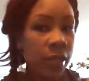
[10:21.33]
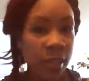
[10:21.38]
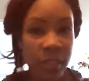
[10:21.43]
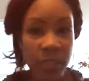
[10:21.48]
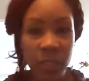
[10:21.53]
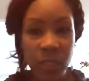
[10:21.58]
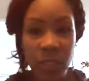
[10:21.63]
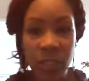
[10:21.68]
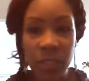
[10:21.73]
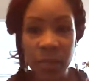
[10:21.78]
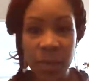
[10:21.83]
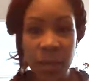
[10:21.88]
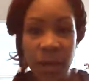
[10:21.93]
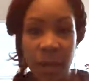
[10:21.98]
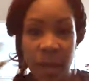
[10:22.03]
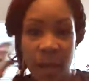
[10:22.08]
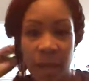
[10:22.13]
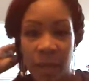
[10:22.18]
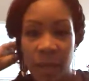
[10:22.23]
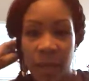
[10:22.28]
this is just
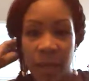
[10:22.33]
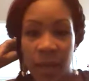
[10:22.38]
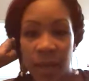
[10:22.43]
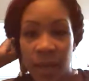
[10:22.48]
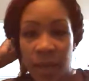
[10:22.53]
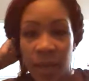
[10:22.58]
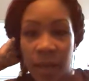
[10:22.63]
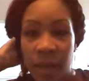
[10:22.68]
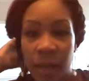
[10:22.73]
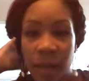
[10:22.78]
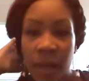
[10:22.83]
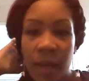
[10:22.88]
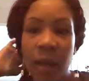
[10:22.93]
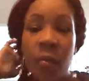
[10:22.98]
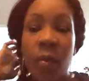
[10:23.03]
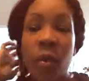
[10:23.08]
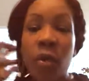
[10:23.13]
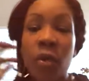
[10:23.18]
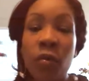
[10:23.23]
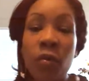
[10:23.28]
my
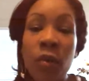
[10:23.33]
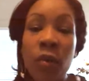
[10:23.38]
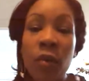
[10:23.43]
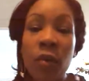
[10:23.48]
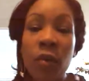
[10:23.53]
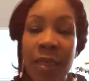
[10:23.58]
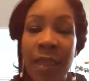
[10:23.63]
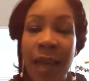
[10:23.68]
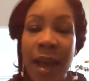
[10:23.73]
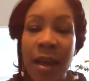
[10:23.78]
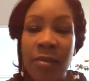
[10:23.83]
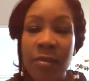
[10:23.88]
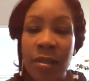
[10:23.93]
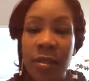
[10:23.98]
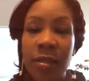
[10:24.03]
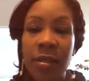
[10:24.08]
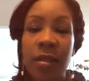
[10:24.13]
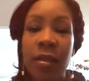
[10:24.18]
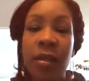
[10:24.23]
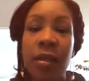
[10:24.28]
I'm going to run out of the house
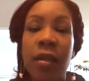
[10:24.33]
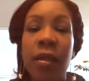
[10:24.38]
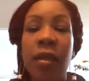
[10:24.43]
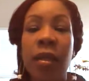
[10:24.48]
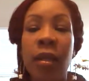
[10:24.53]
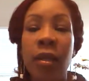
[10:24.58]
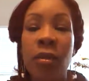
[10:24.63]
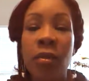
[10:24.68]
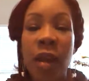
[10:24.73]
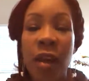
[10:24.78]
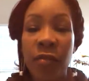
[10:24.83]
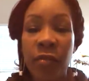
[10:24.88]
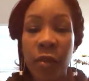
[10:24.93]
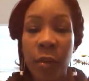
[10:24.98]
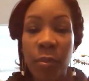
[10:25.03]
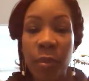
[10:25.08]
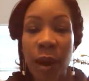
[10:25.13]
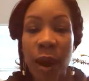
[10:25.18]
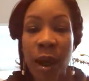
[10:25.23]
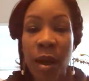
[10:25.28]
look. You have
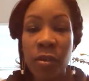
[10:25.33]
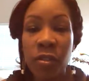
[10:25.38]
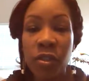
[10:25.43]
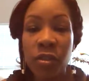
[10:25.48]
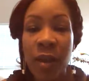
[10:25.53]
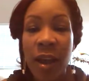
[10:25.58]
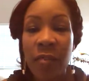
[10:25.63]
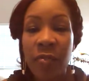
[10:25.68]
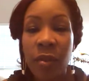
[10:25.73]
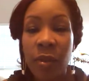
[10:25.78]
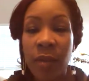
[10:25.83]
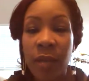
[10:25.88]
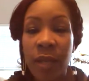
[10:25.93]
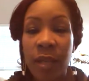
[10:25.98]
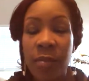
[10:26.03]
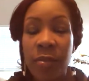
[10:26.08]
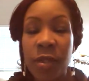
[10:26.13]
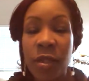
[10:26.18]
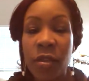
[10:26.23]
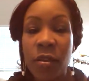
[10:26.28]
your brows, you have your
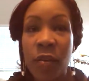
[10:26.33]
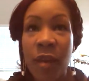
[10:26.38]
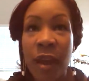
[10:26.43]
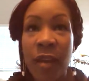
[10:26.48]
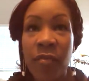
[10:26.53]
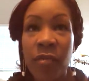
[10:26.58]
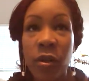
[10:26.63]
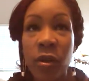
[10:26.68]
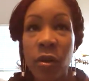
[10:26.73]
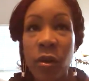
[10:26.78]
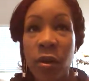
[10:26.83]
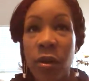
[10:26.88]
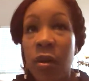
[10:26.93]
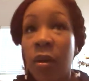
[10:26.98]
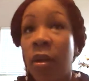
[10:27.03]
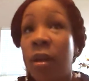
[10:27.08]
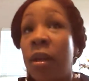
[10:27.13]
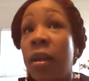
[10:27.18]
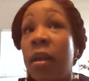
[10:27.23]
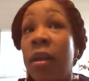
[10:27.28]
lips, you have your
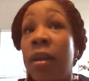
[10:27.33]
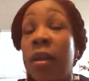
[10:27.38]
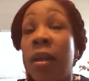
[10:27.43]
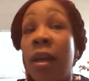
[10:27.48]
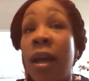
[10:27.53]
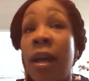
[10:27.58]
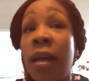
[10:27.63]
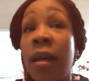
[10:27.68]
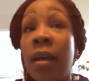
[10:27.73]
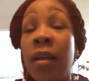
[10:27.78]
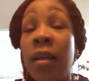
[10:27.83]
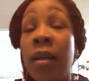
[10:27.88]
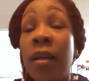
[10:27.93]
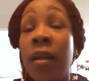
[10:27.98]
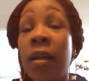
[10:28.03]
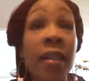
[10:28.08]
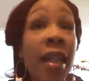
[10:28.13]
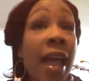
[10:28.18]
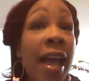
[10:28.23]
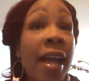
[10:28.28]

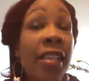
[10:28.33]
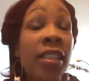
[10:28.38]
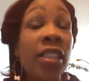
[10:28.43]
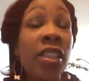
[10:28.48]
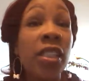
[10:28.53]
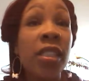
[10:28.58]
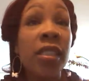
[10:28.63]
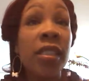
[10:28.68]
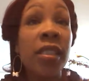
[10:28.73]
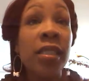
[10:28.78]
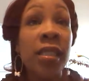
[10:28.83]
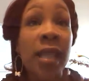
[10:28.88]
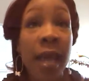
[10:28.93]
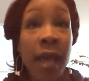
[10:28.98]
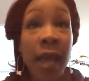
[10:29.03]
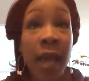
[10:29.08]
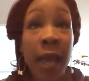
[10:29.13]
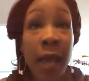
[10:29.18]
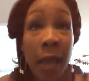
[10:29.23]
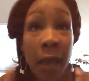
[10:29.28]
lashes,
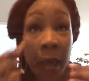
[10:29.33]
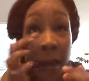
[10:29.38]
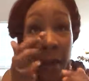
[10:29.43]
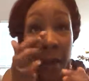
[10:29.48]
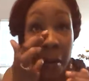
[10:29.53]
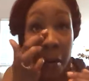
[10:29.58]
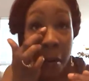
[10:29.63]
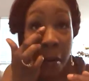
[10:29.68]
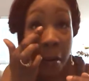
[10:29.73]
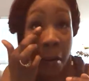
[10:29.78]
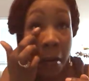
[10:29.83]
and